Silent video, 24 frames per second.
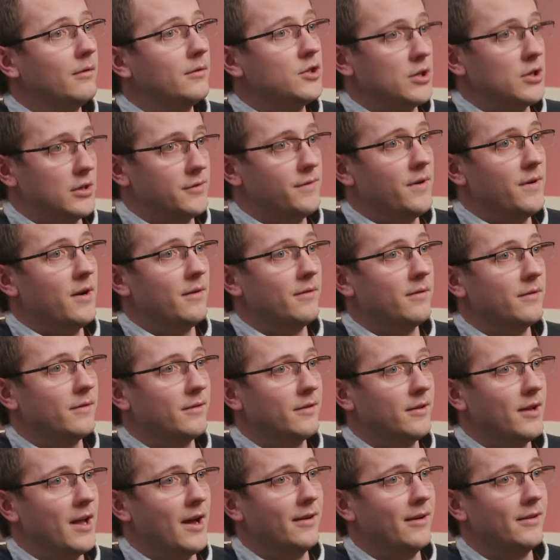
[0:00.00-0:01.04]
GH5,
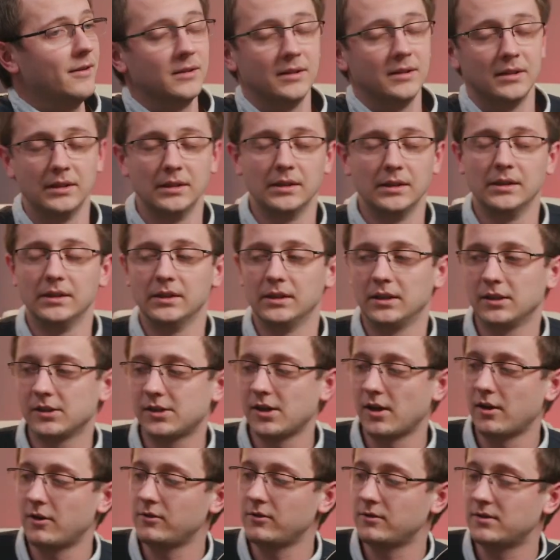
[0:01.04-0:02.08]
yeah.
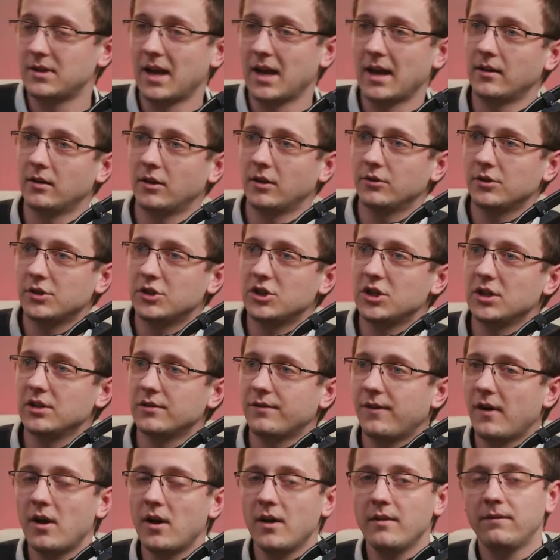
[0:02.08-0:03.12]
So Dan owns a
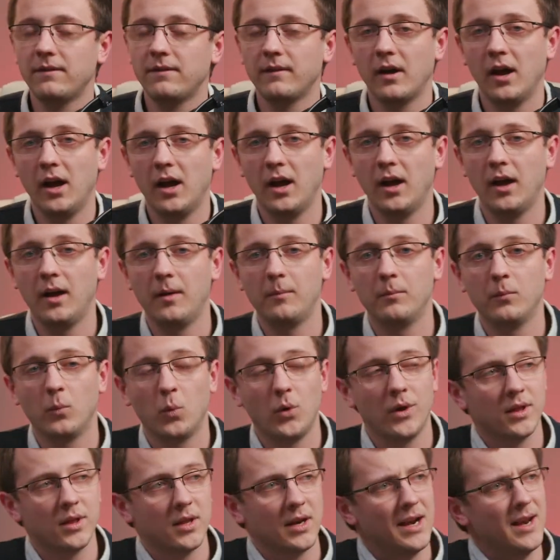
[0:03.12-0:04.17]
GH5
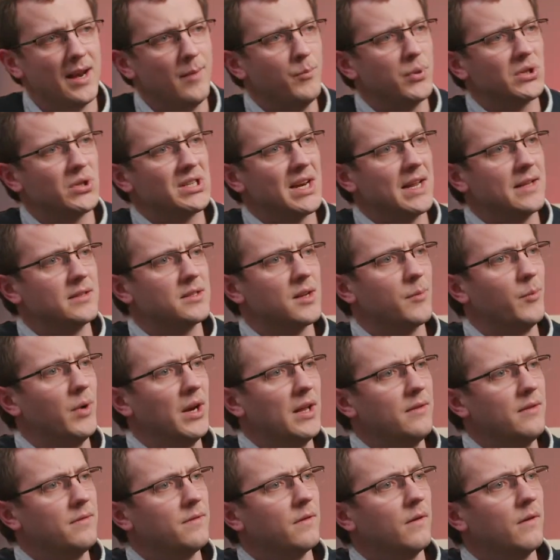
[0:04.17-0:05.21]
with an Olympus lens, I
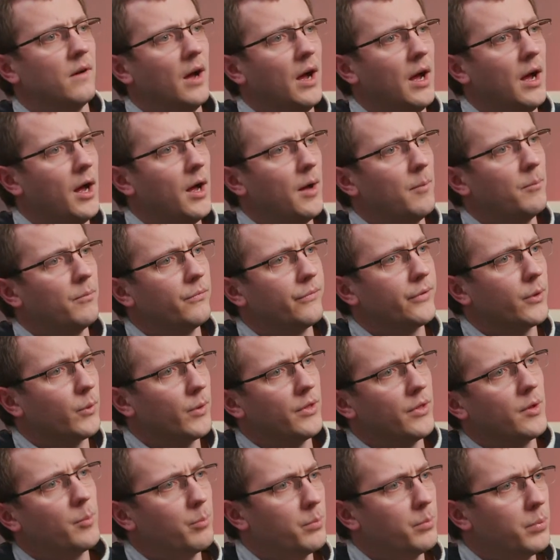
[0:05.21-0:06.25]
believe. The one
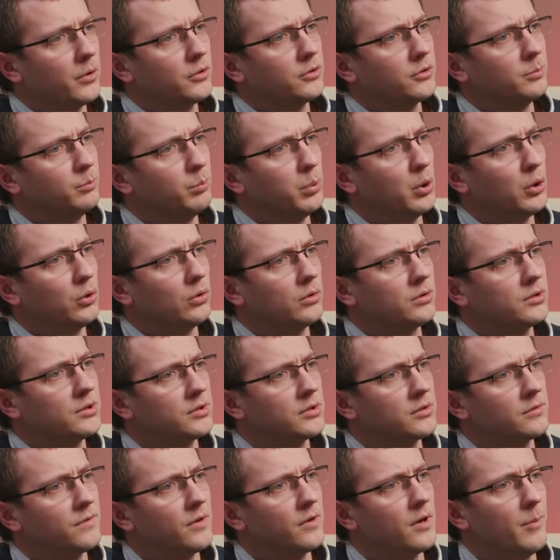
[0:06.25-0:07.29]
that push and pulls
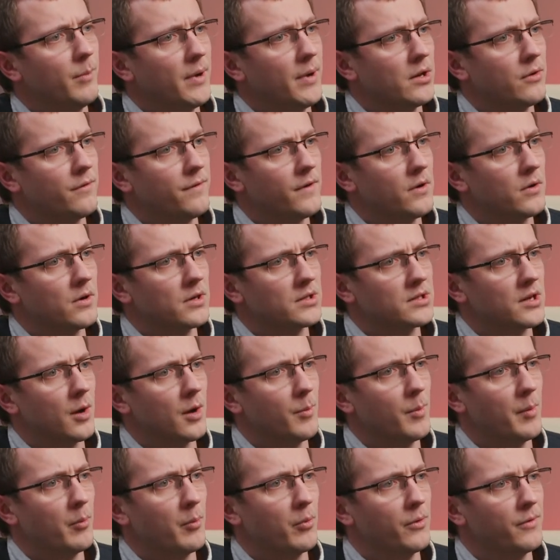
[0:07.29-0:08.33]
for manual focus. I can't
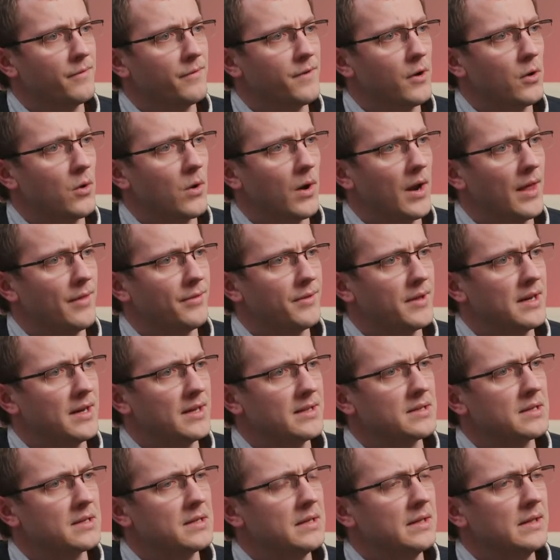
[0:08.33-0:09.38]
remember what focal length it
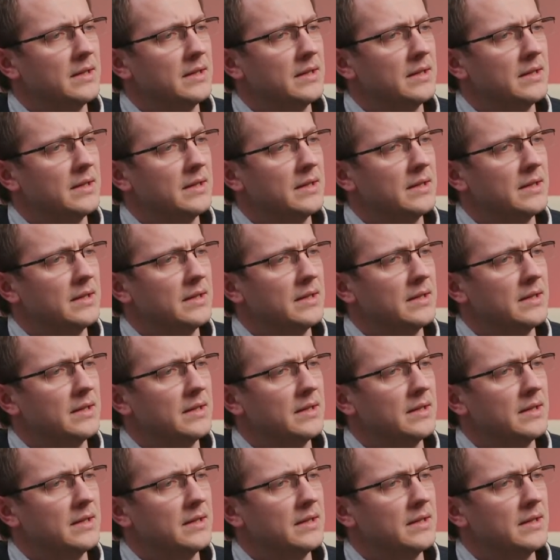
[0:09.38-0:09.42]
is.